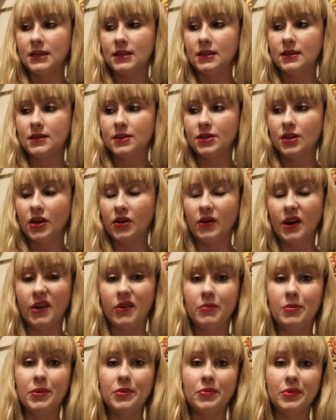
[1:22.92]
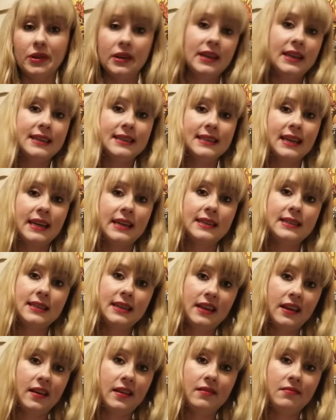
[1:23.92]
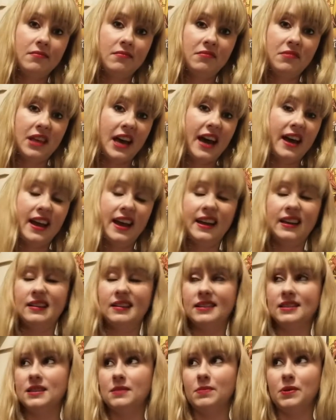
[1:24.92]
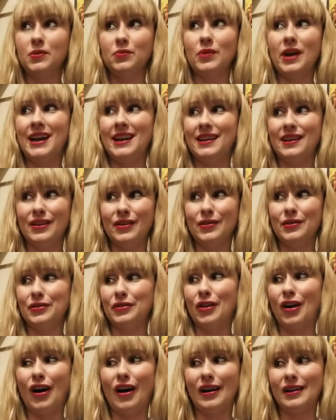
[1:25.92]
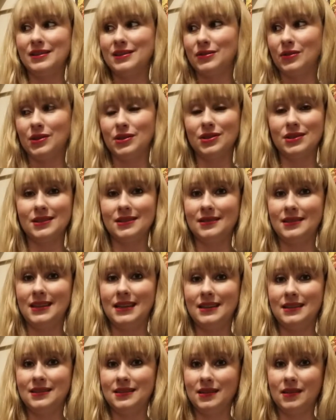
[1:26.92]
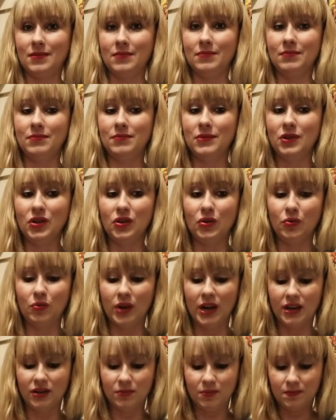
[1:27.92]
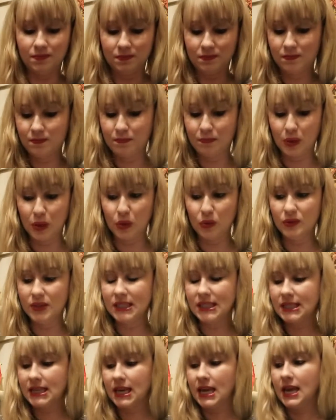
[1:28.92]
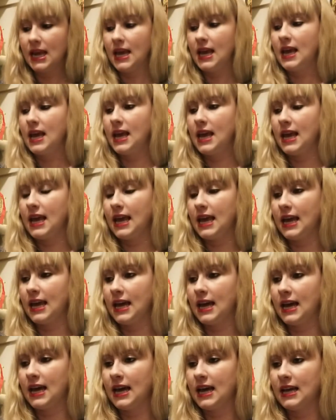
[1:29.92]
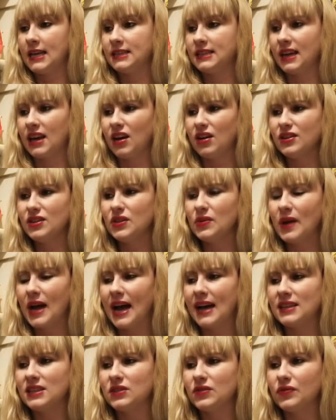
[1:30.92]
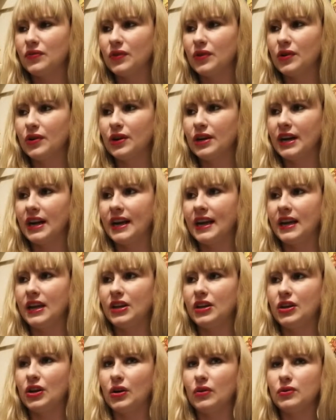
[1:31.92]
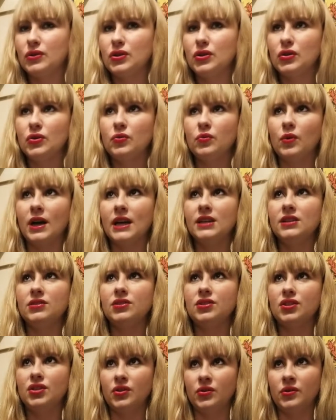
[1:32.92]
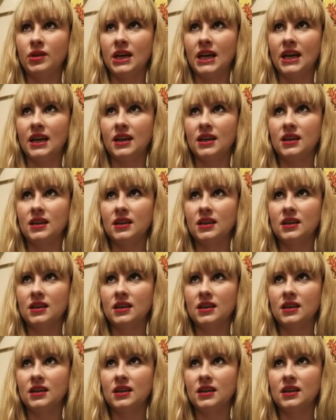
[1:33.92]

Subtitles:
So I would be really excited to get that. It's been raining here a lot, so I just need some new rain boots. And I also asked for a go-to white tunic,